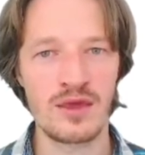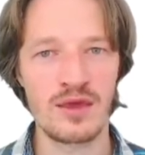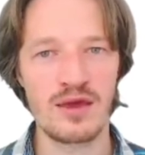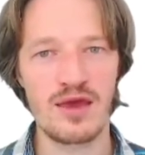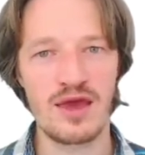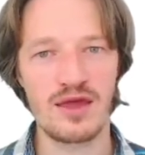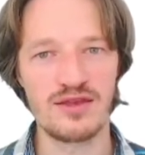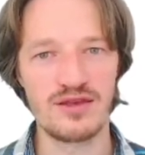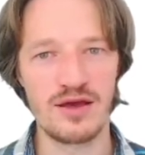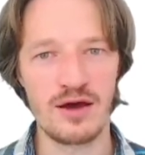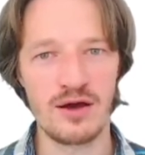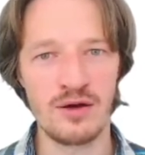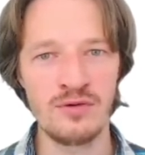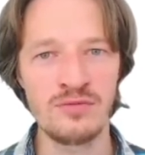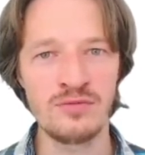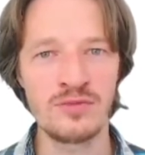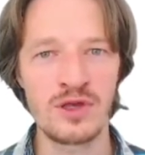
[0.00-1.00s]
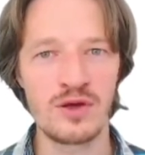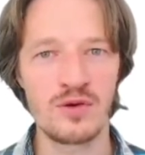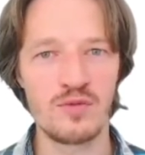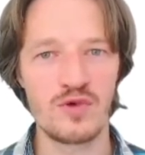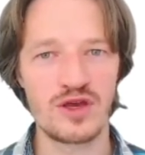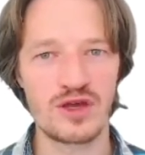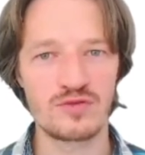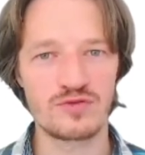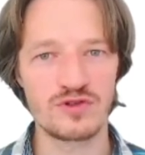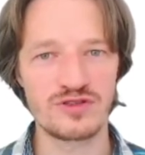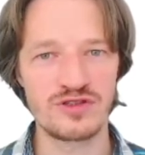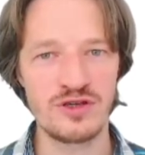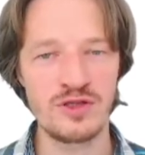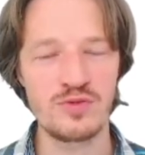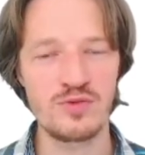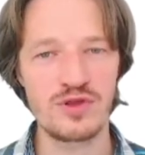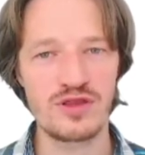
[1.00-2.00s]
And now we can
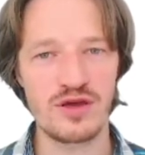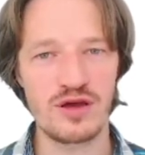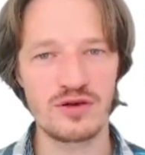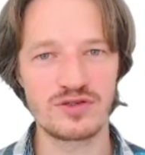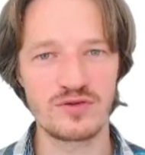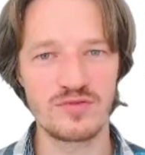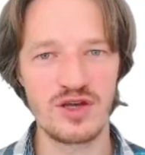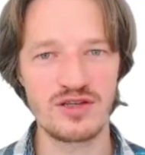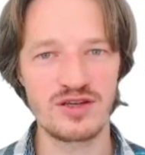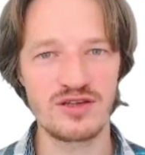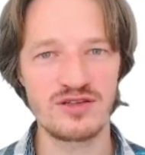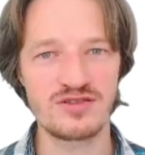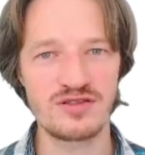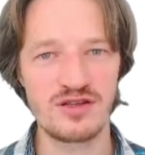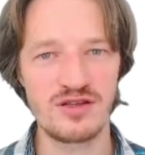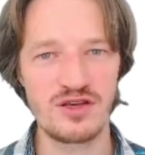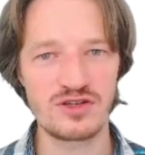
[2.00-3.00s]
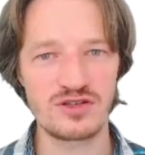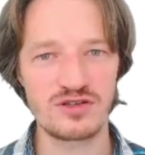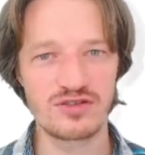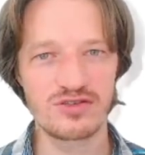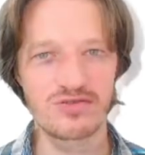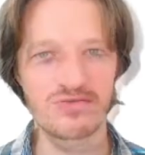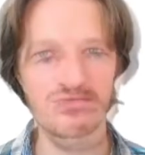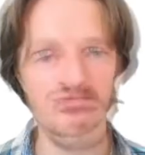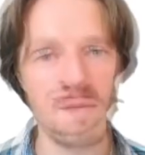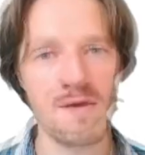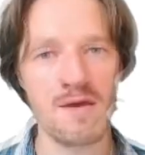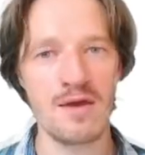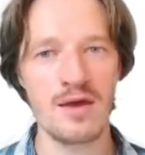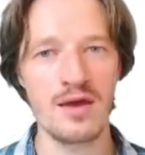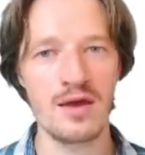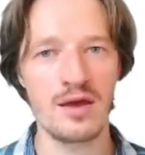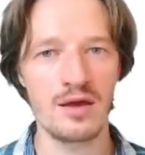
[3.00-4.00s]
proceed with the automatic installations.
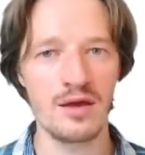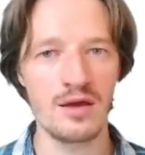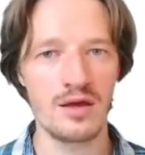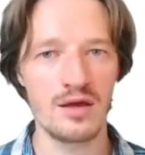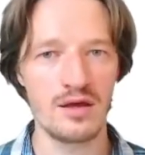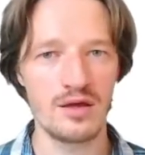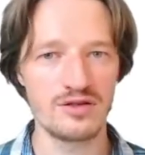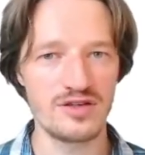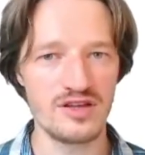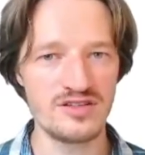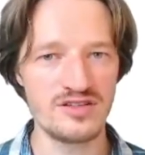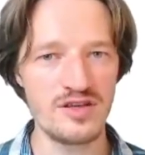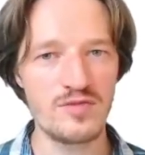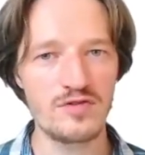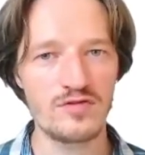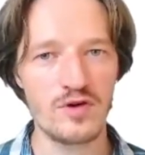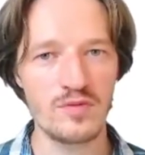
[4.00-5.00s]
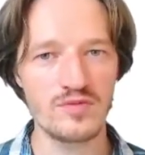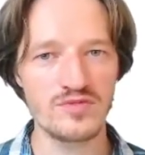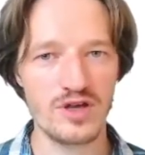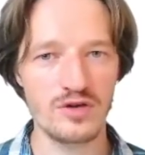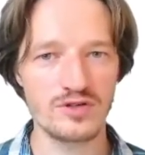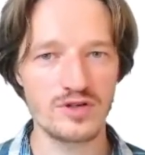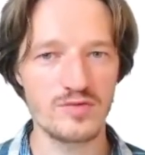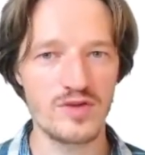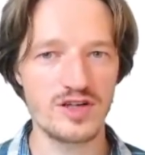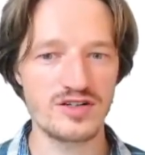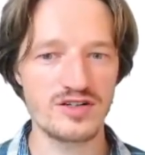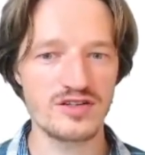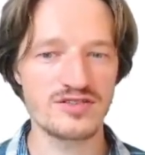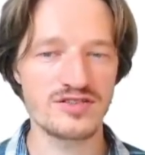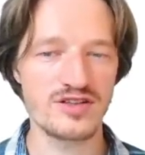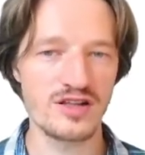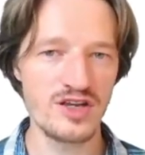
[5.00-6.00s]
Tessia performs automated
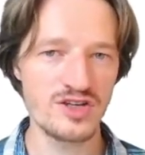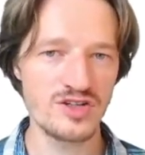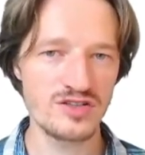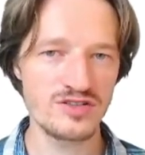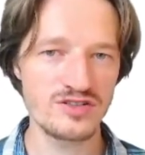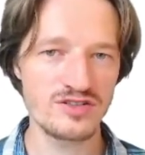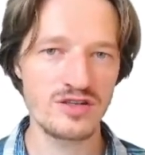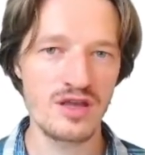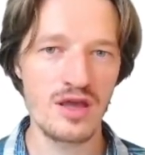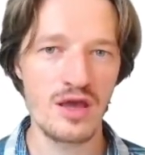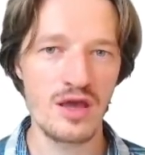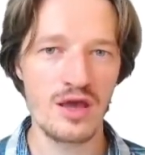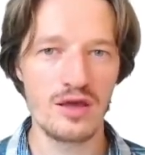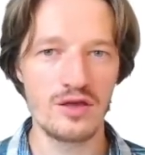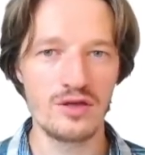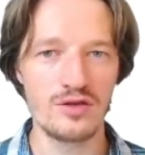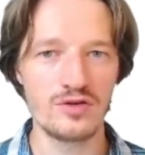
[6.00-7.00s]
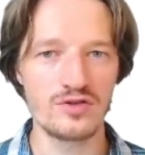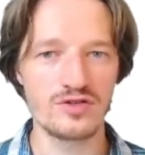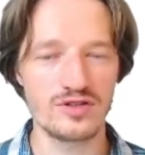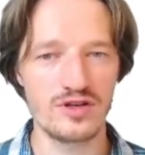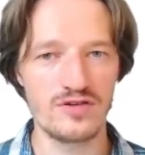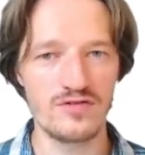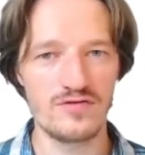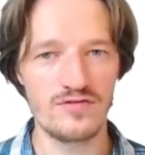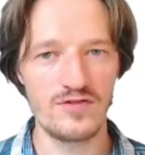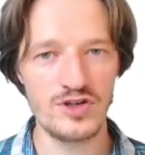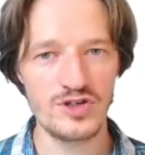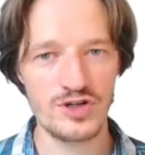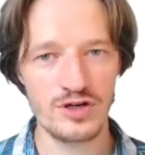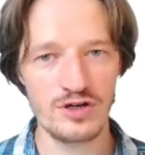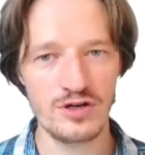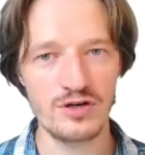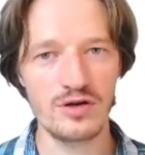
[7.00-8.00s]
installations using a
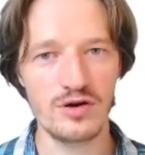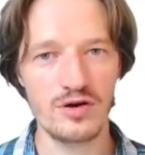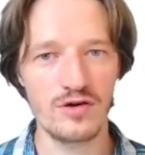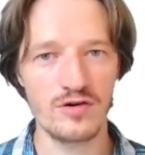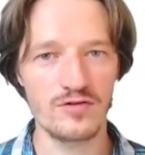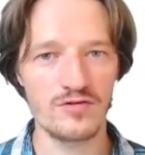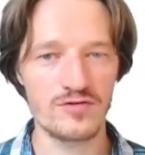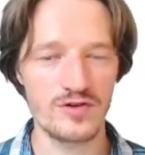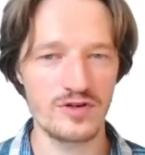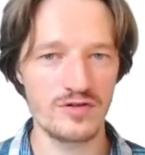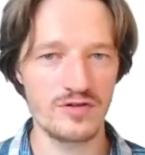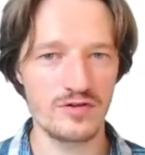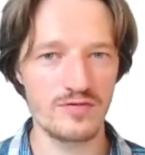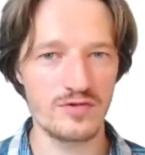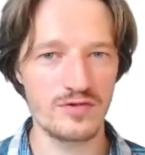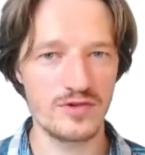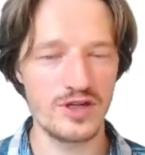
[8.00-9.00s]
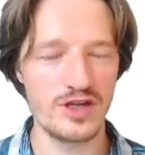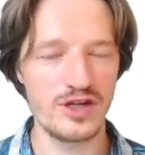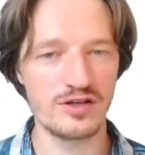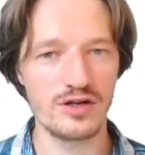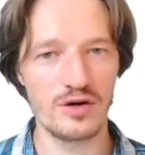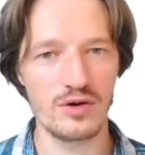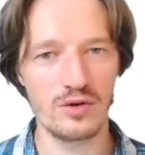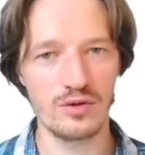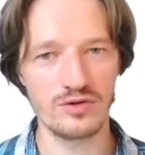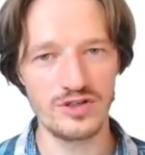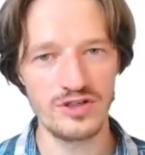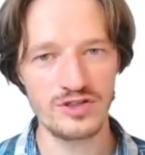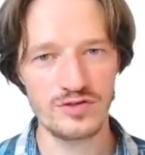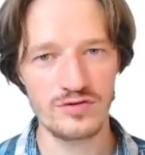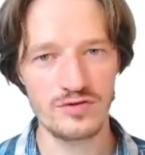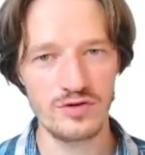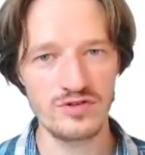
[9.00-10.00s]
feature of nearly all
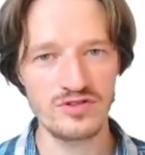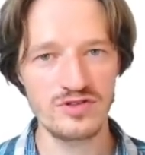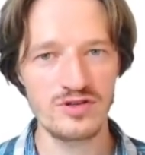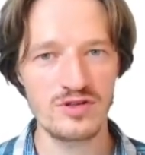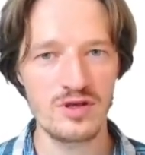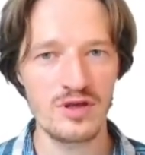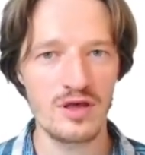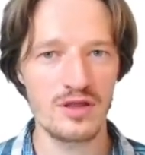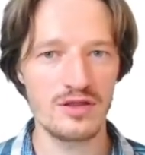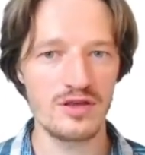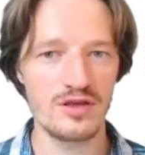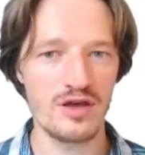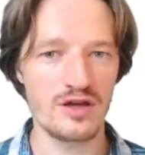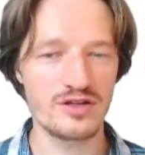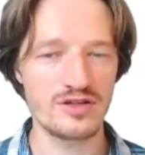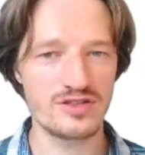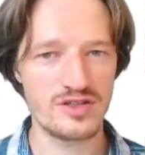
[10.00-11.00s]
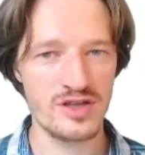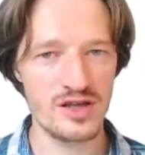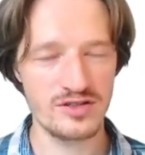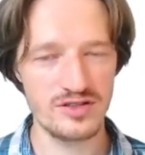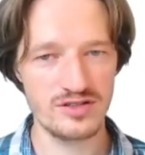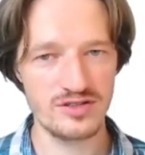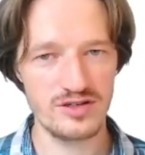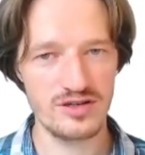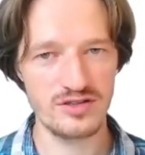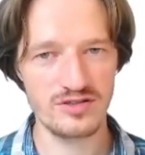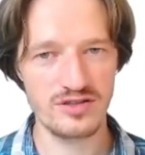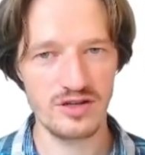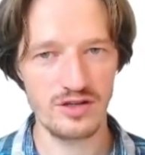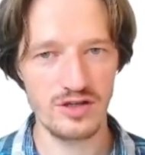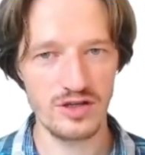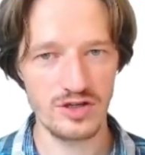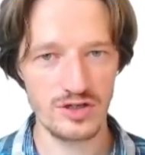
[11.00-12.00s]
distros, the unattended
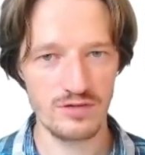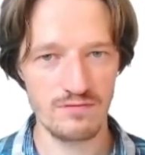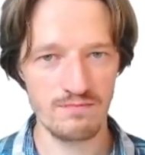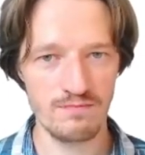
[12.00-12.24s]
installation.